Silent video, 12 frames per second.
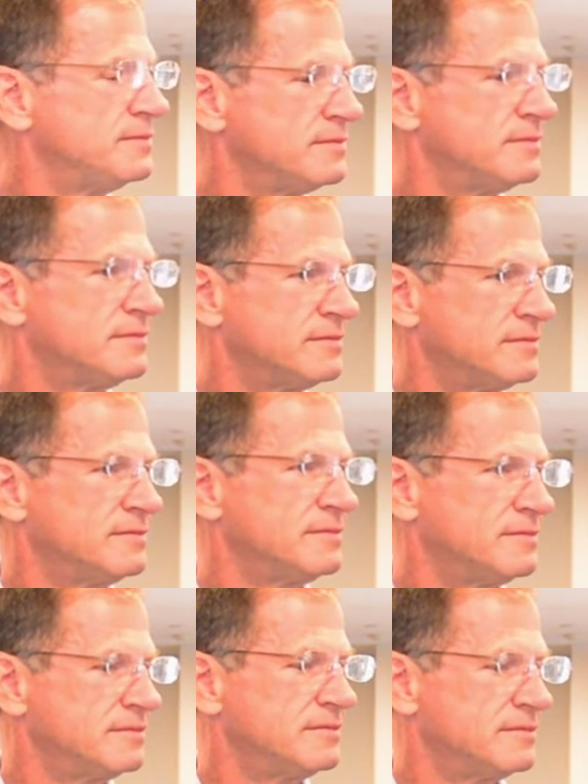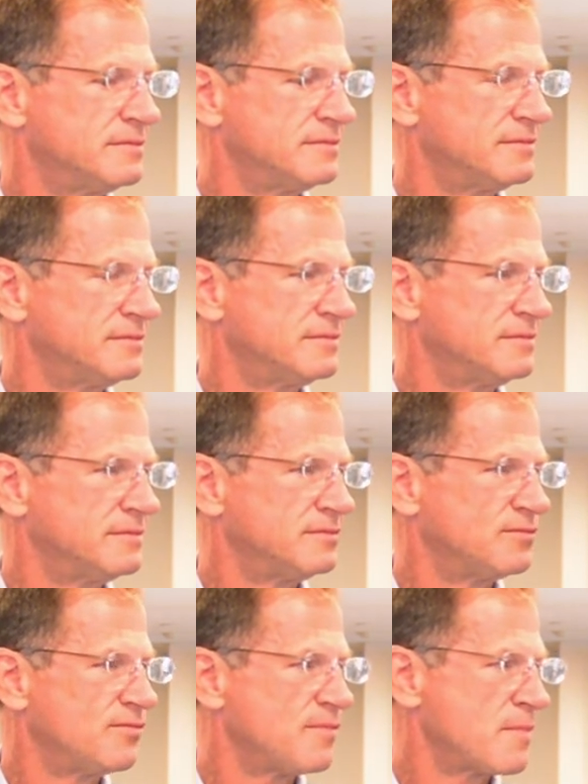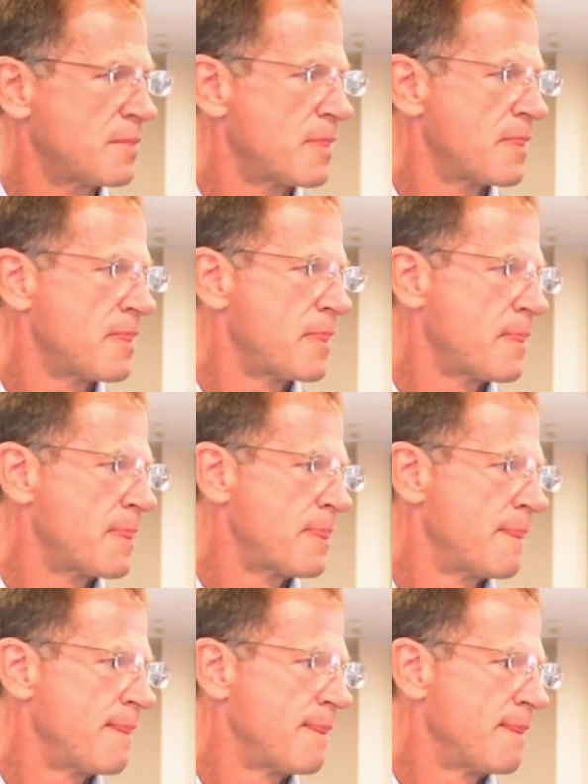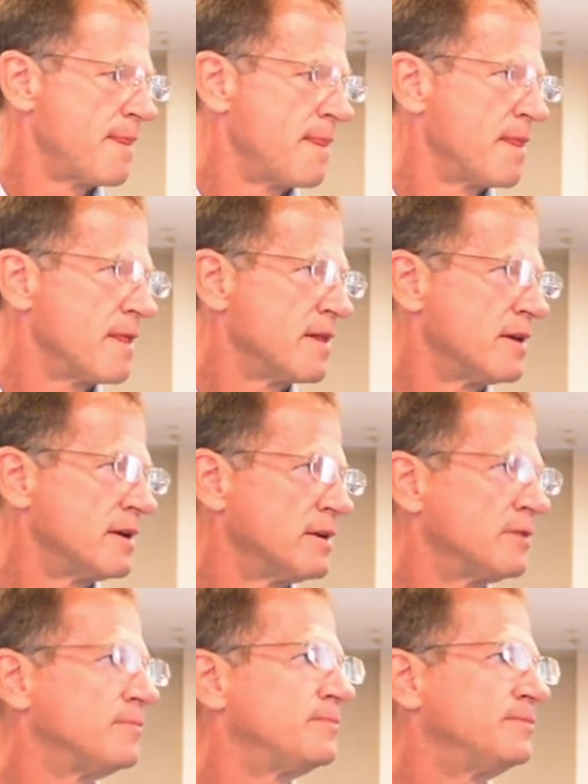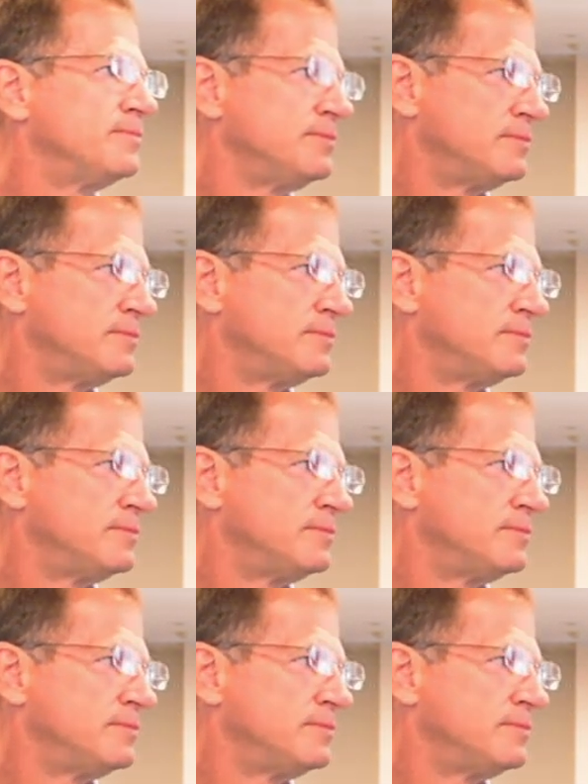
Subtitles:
[no speech]